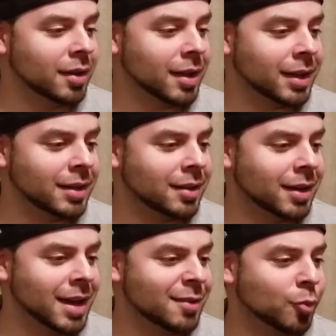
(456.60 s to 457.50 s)
Again,
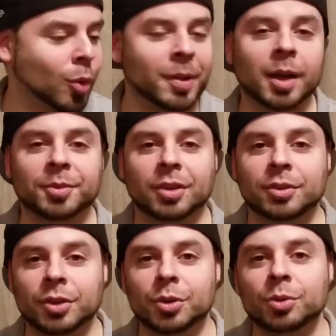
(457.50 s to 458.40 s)
I have more pickups to
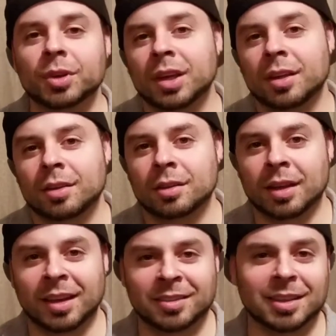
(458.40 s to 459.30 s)
do.
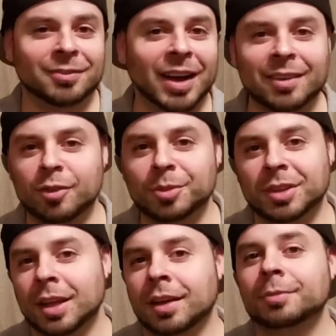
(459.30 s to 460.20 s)
I just did 5 of them
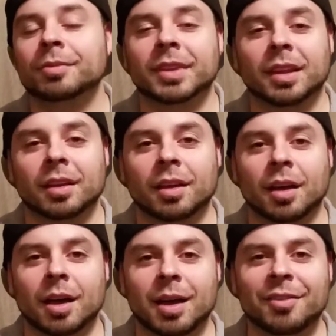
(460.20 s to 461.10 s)
today.
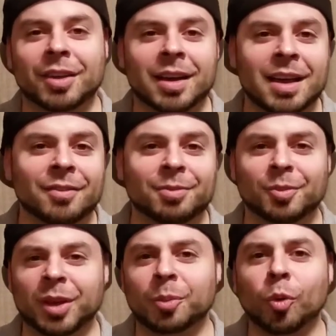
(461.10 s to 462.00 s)
I have
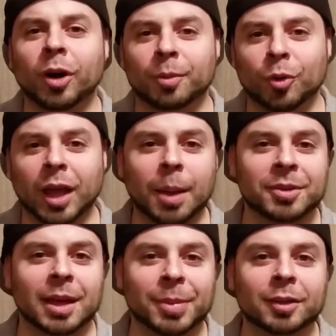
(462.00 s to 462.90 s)
more games
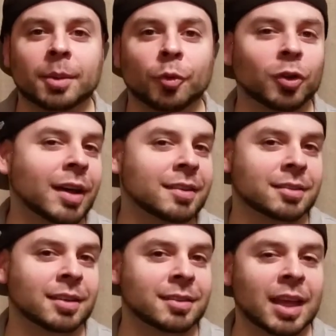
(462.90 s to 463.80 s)
that I picked up over the last
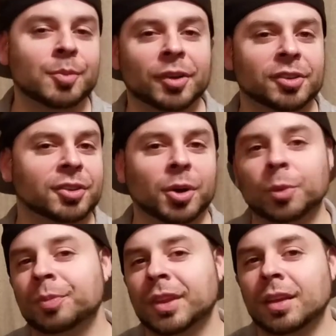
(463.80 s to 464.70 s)
6 to 8 months or
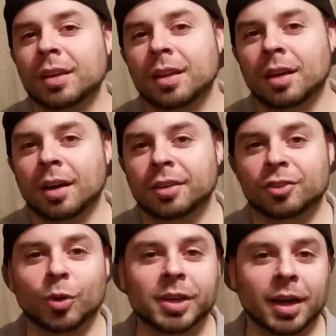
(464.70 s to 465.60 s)
so to
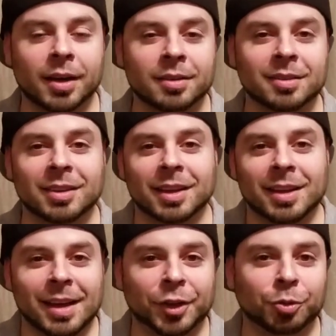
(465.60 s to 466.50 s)
show you guys.
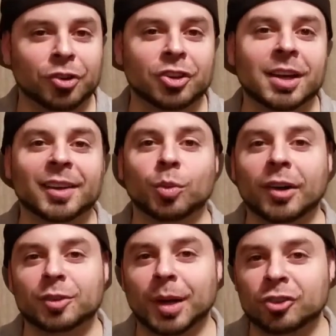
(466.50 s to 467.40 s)
I do appreciate you guys
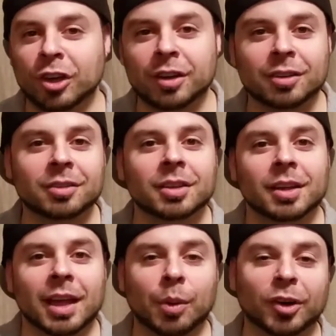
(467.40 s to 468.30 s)
watching my channel
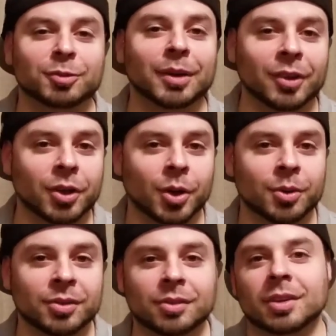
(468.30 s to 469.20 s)
and watching my
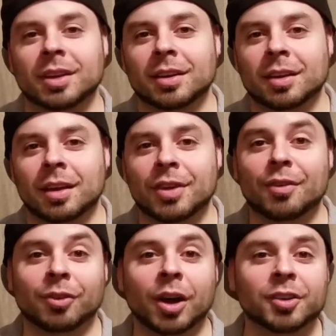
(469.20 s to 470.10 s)
videos. If you
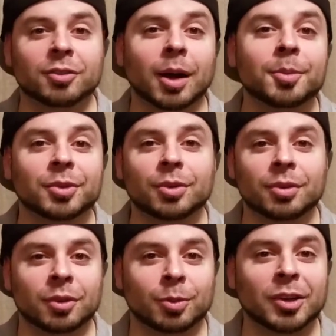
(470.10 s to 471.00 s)
haven't already subscribed
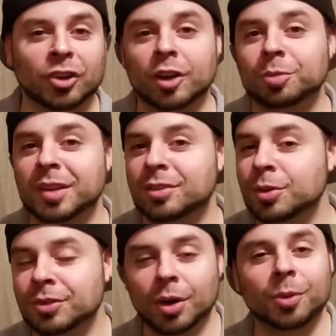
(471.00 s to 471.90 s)
to my channel, please
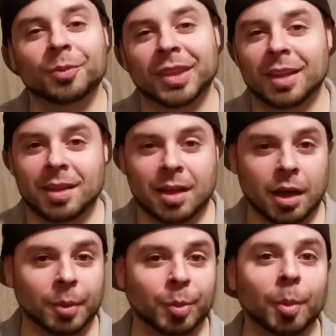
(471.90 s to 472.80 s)
do so.
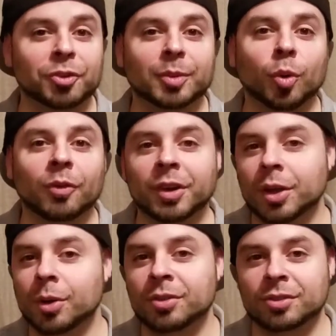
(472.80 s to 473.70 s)
I'll be publishing more
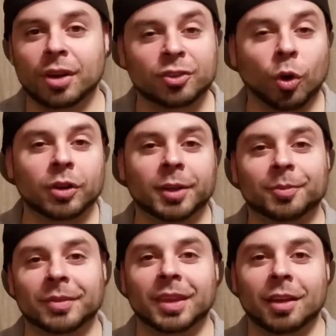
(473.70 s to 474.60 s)
videos shortly.
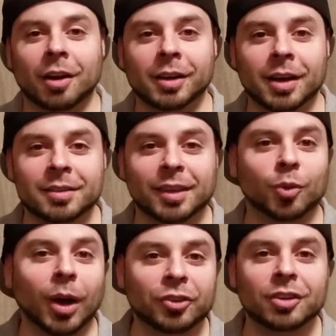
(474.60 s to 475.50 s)
All right, guys, thanks for
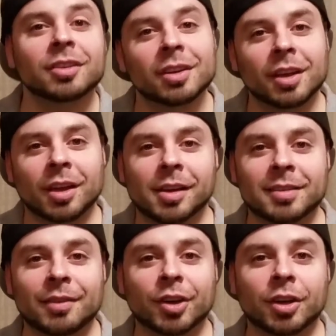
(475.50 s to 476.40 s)
watching. You
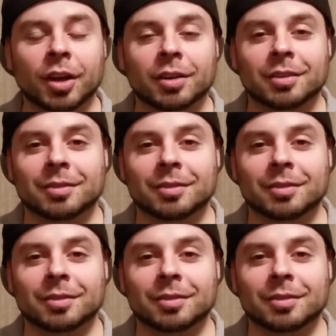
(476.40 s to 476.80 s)
guys have a good night.